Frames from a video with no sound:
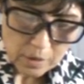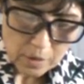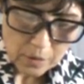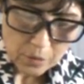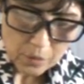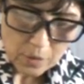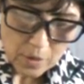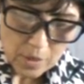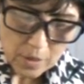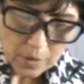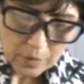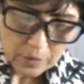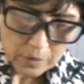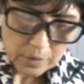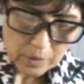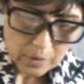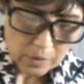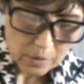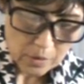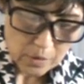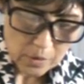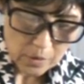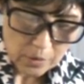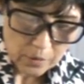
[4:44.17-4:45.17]
in wild
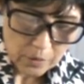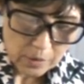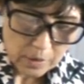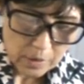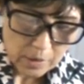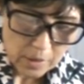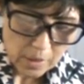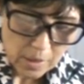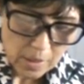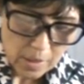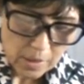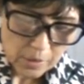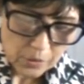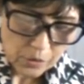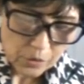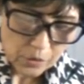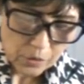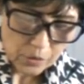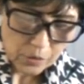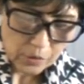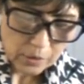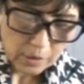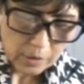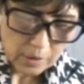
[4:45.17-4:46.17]
glory,
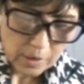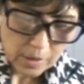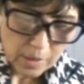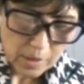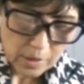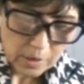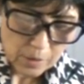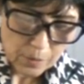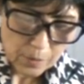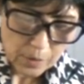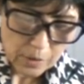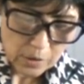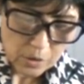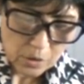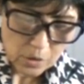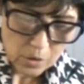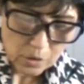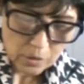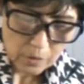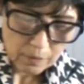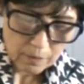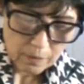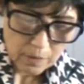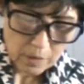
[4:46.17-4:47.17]
"Arceus dies, but
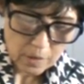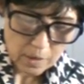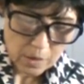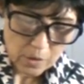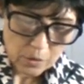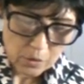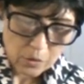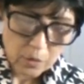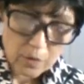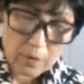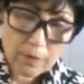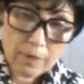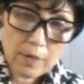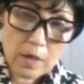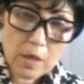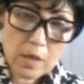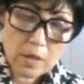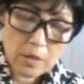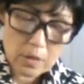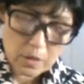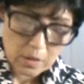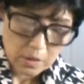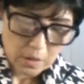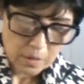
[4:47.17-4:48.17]
not without
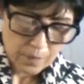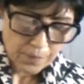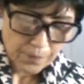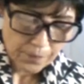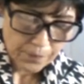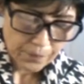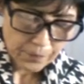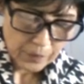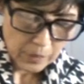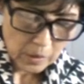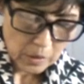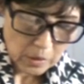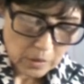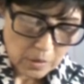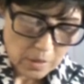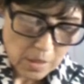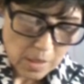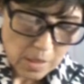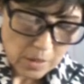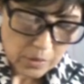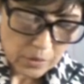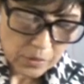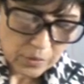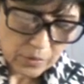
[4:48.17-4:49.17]
revenge.
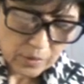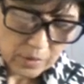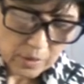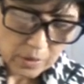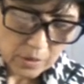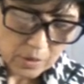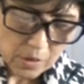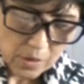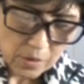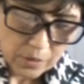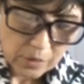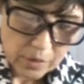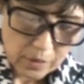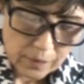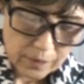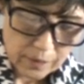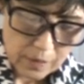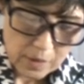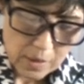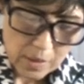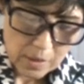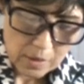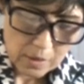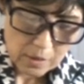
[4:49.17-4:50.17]
Down to the god of
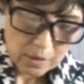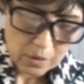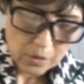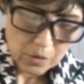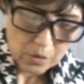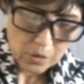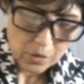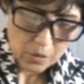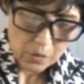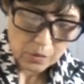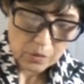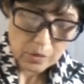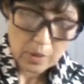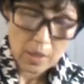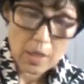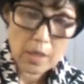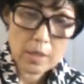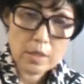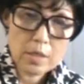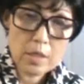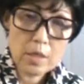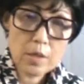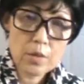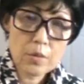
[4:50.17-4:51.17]
death he goes, I
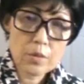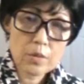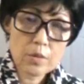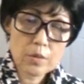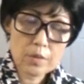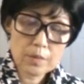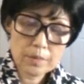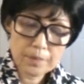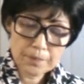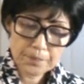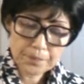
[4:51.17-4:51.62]
tell you.